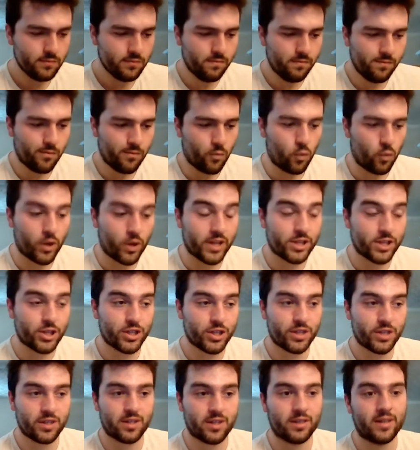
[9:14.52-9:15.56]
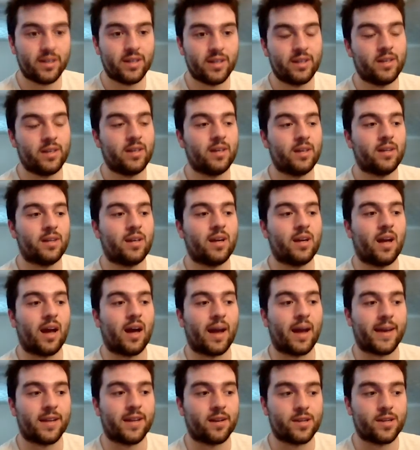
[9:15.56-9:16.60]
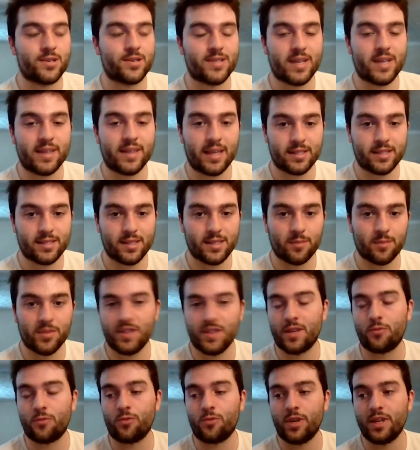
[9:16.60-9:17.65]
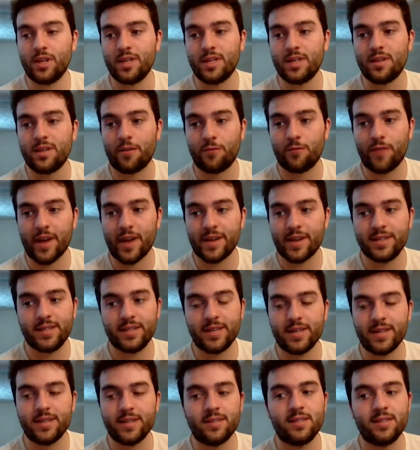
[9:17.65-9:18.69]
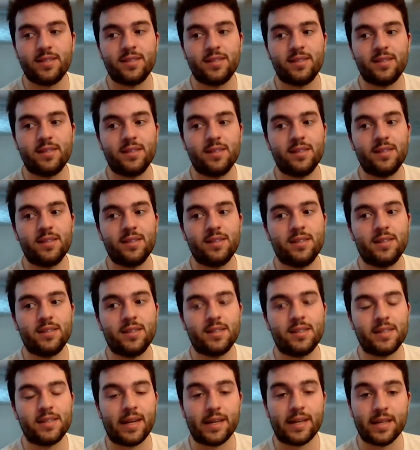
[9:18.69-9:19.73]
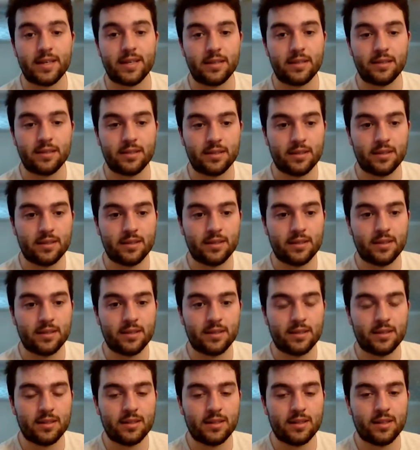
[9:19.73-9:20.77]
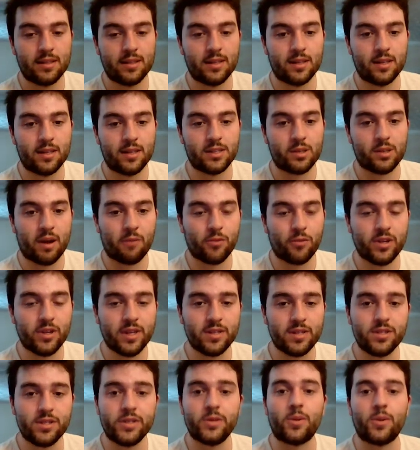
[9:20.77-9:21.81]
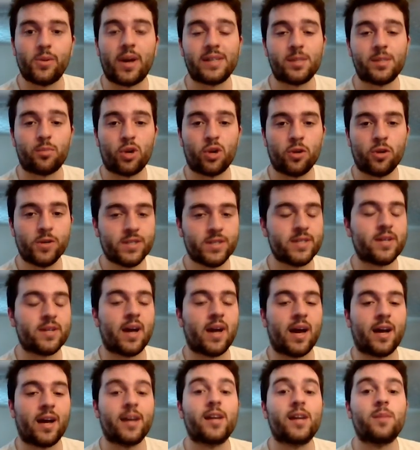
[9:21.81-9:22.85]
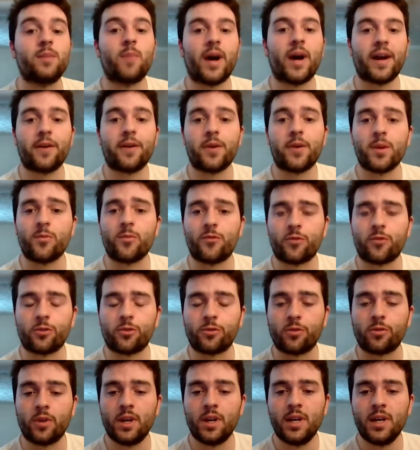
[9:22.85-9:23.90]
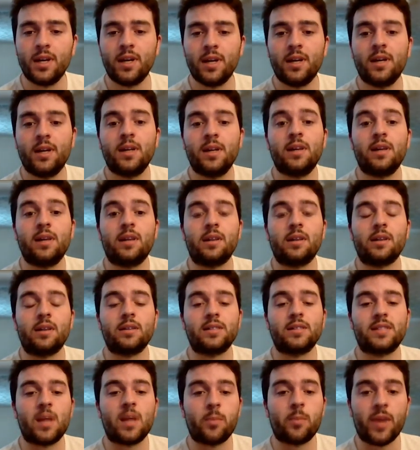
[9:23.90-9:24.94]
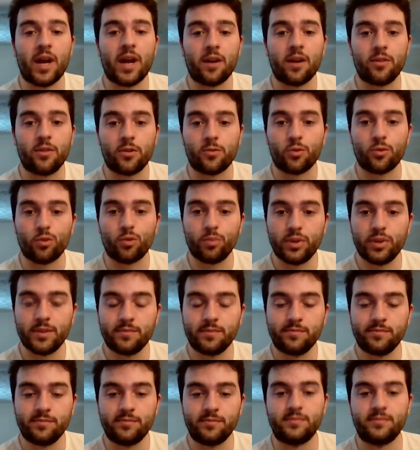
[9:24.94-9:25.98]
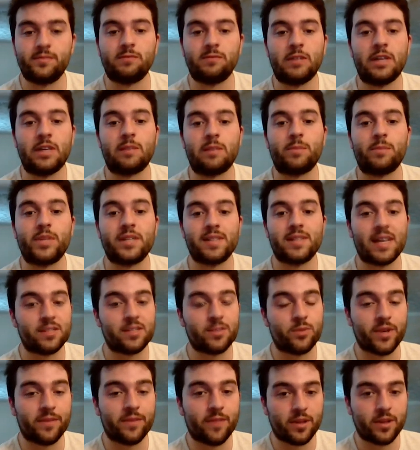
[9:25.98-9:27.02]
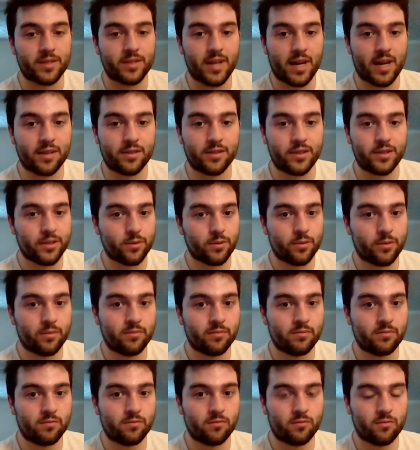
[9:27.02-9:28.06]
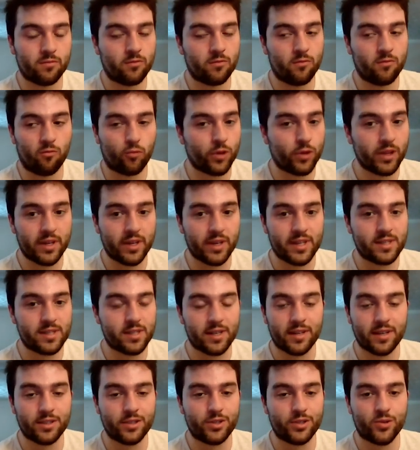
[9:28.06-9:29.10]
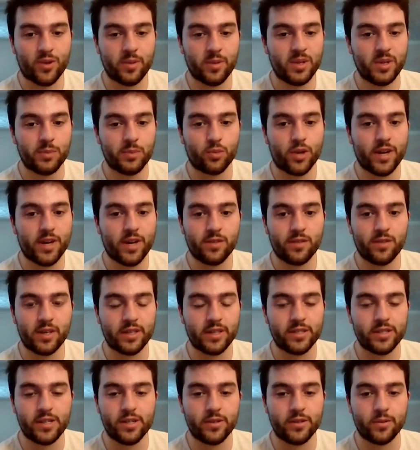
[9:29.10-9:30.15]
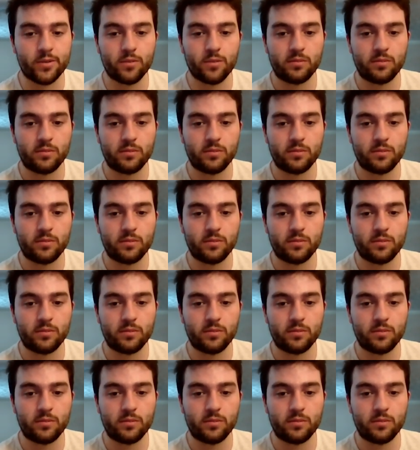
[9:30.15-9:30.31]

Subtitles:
which I can understand that's something that really affects his psyche. So I really do, as a person, I admire him for stepping out of the group because that's what he felt he had to do. Really, it's an extremely brave thing to do.